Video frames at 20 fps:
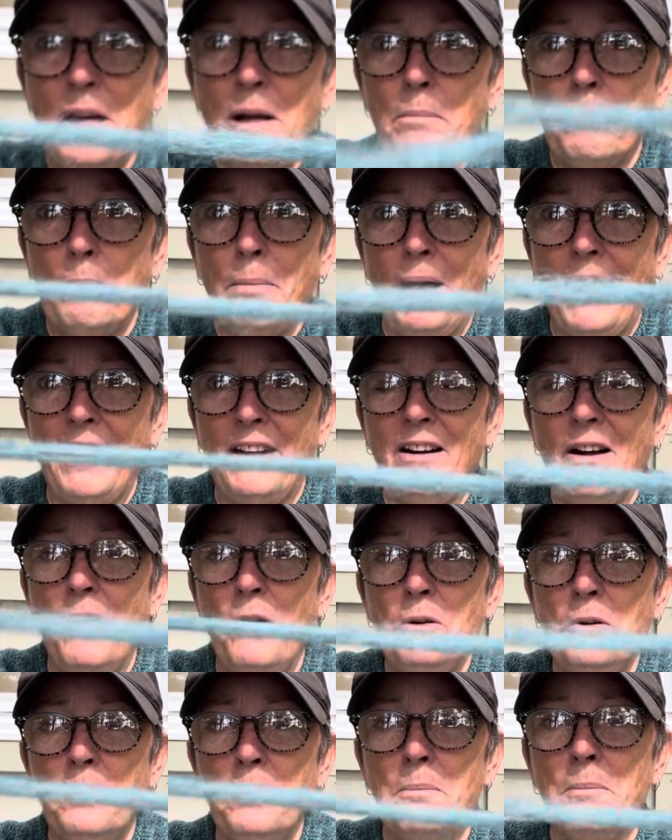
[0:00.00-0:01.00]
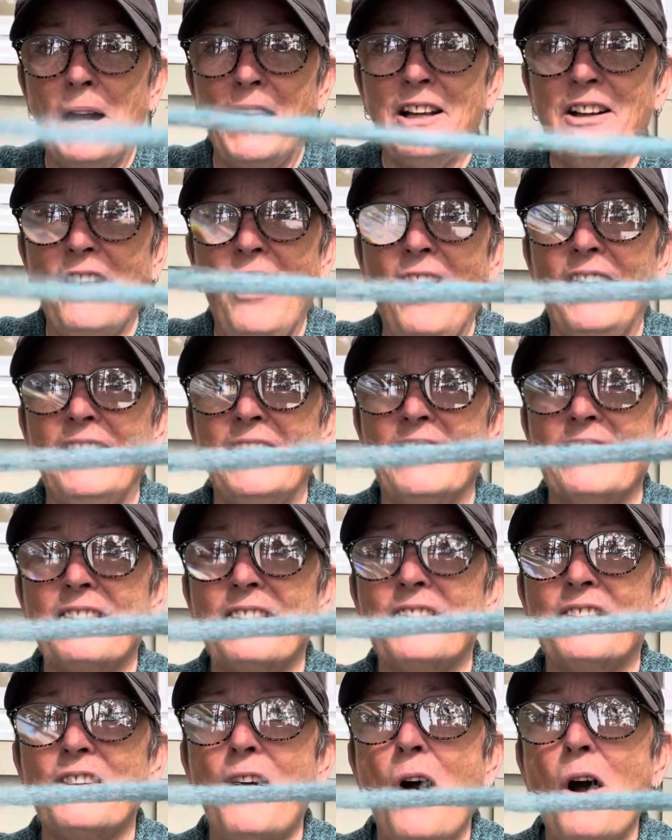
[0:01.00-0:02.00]
But oh my God, it's
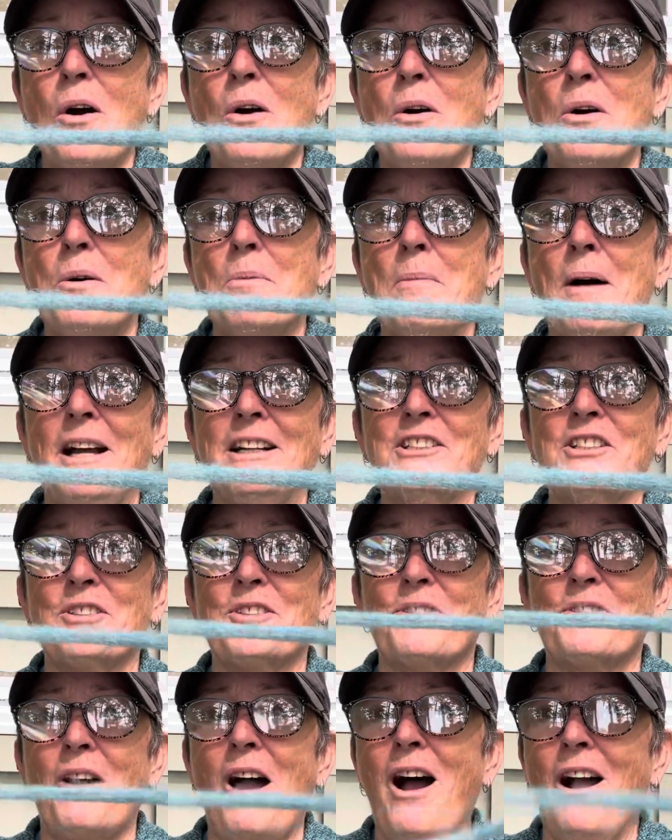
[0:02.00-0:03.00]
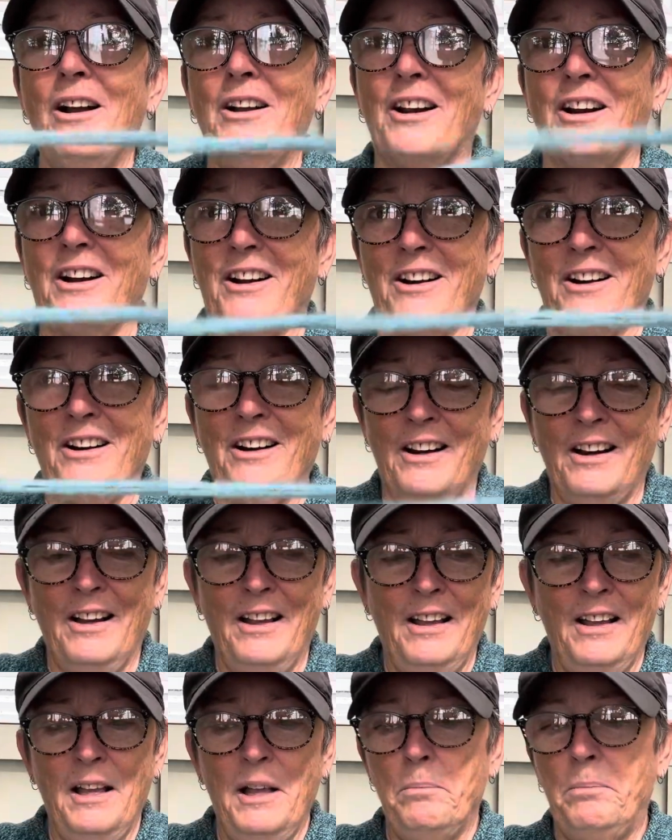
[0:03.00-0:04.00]
so much stronger
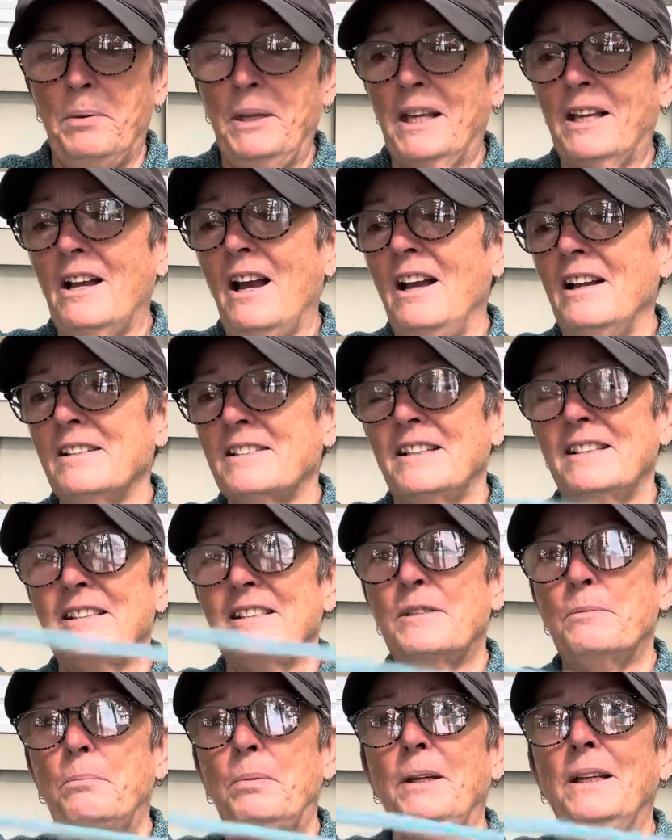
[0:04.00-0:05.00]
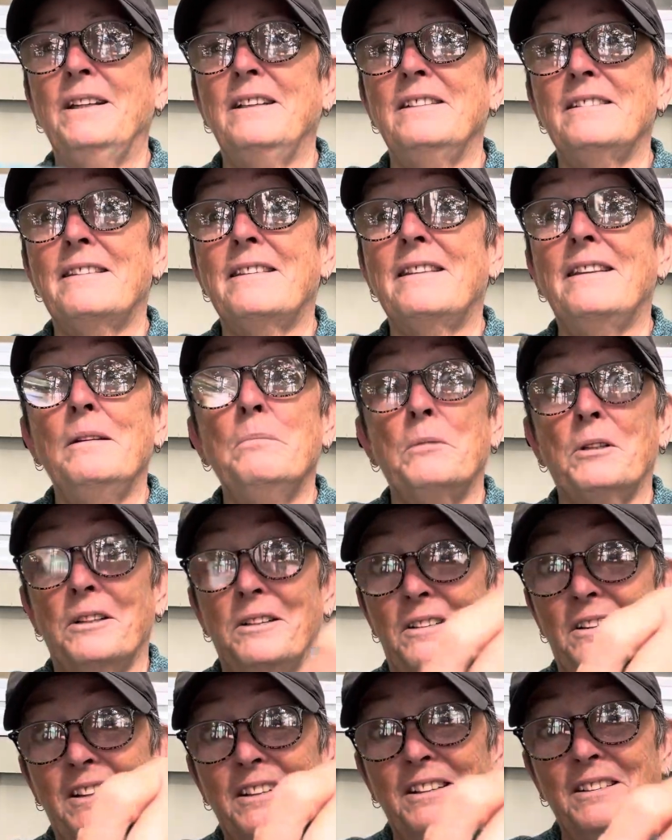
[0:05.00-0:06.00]
because it's been
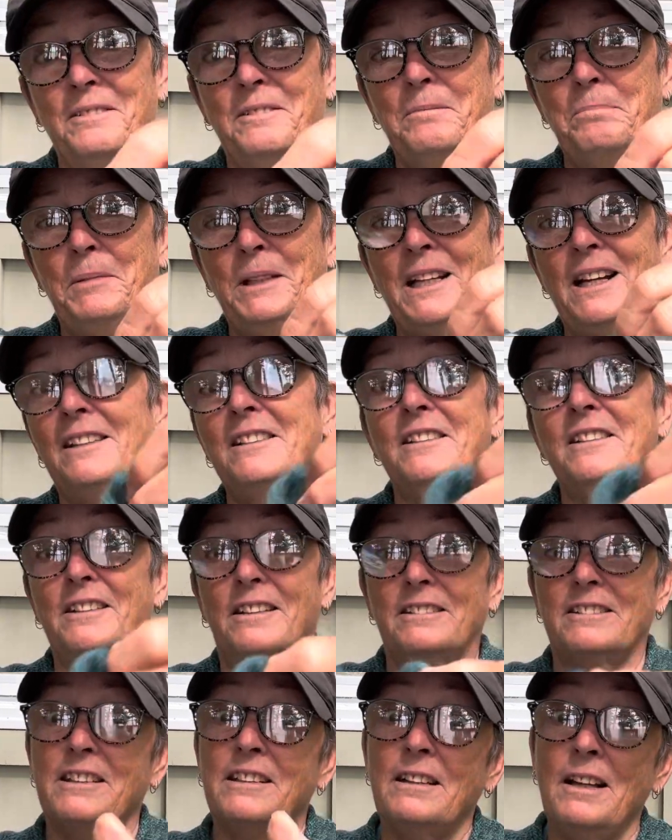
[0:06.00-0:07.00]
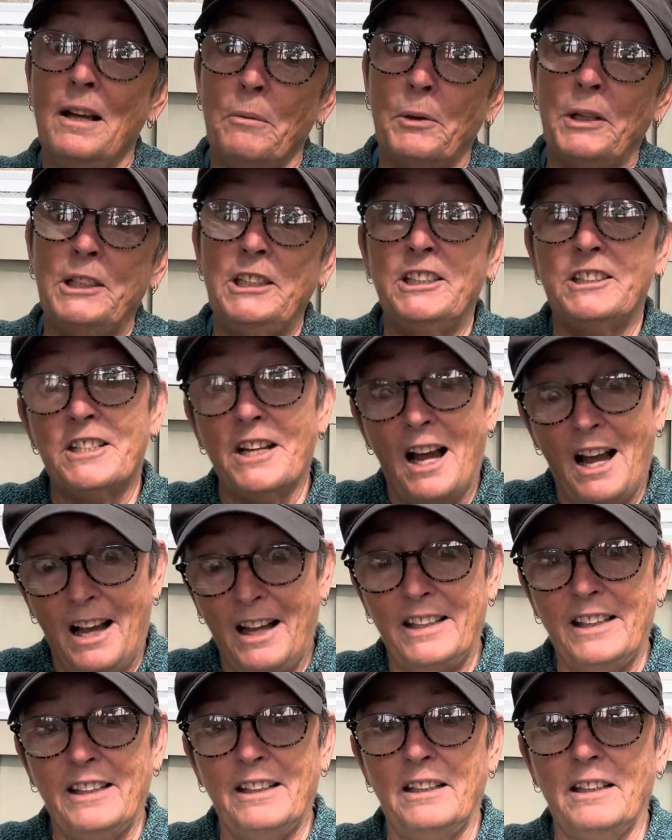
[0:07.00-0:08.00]
simmered. Because when you dye
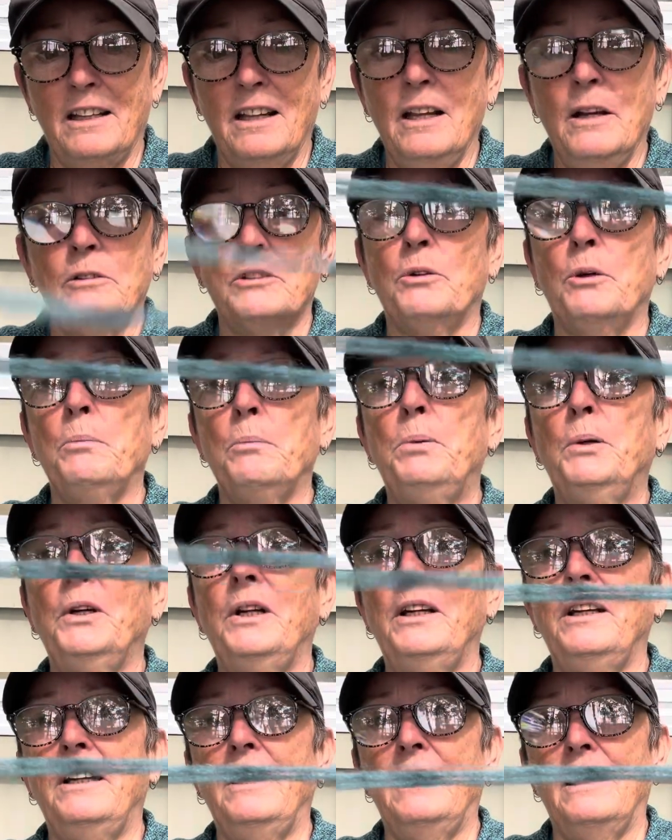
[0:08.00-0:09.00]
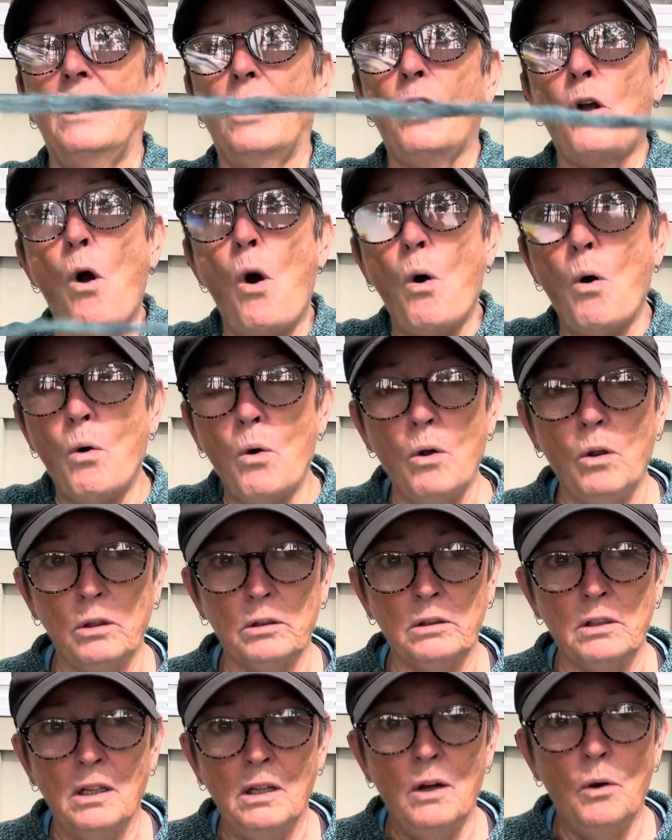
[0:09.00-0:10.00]
it, so we put it in a
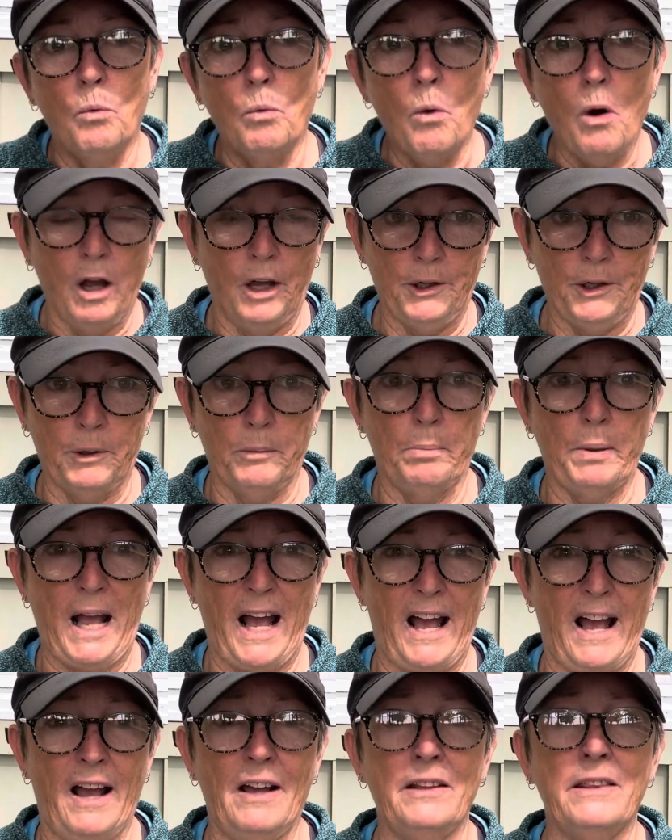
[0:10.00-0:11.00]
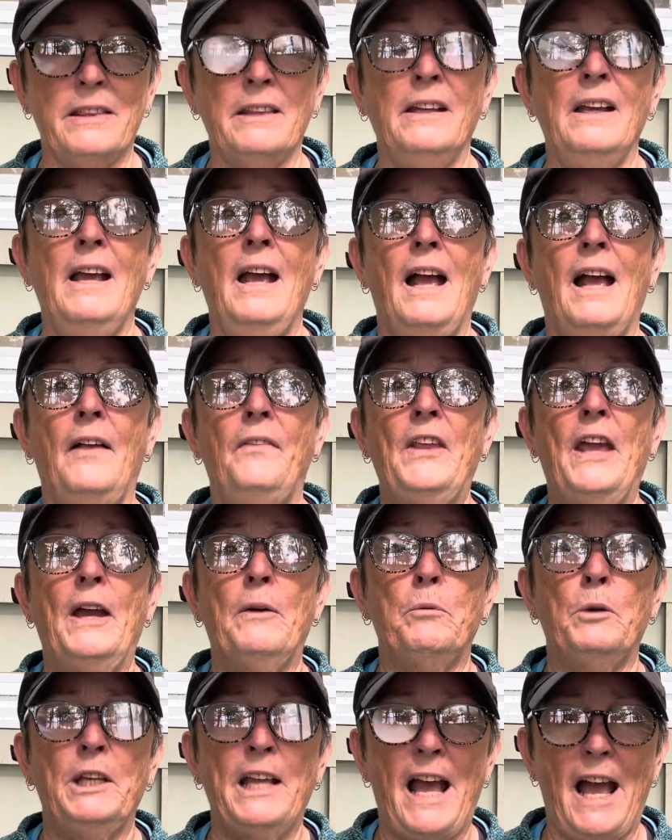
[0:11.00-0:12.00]
cold water bath, and then
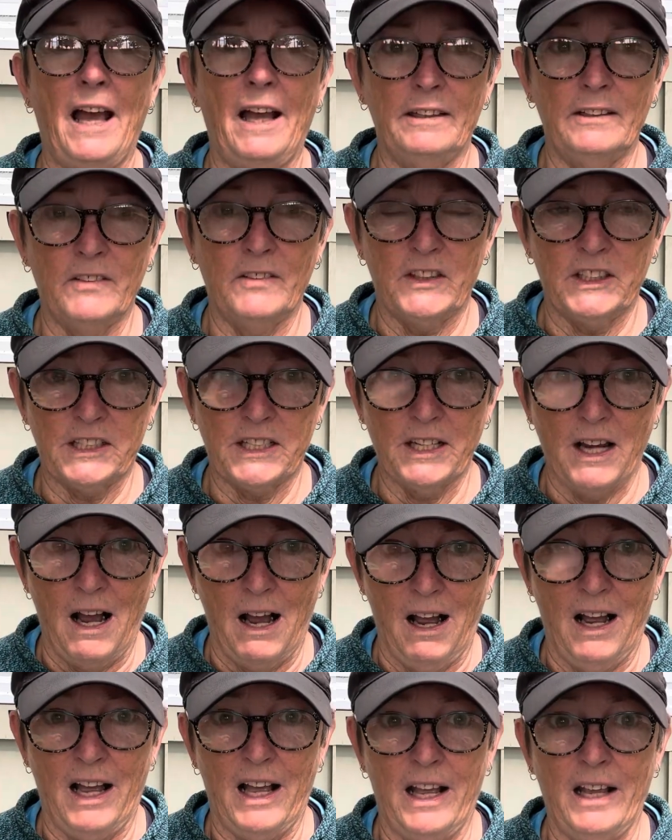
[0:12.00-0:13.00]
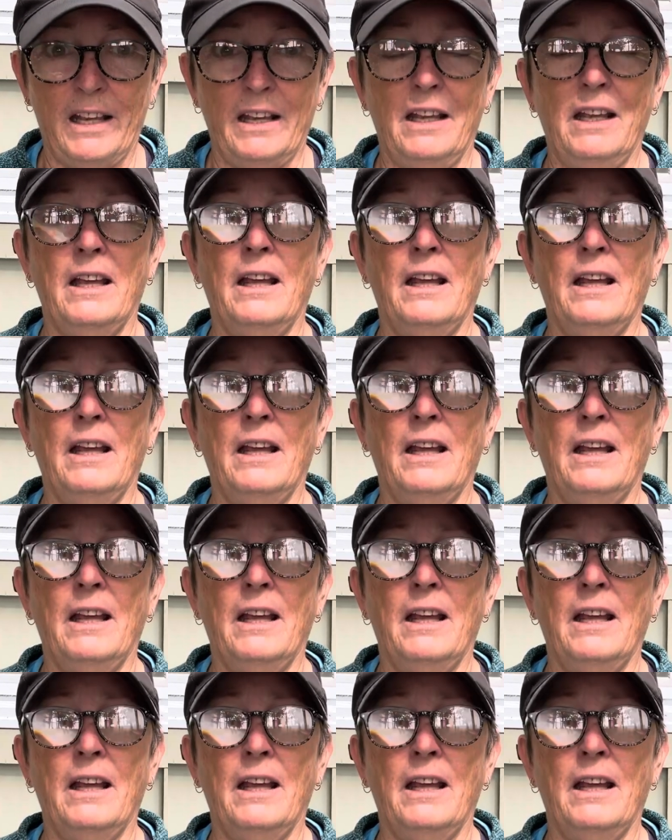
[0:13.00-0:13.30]
we added the dye,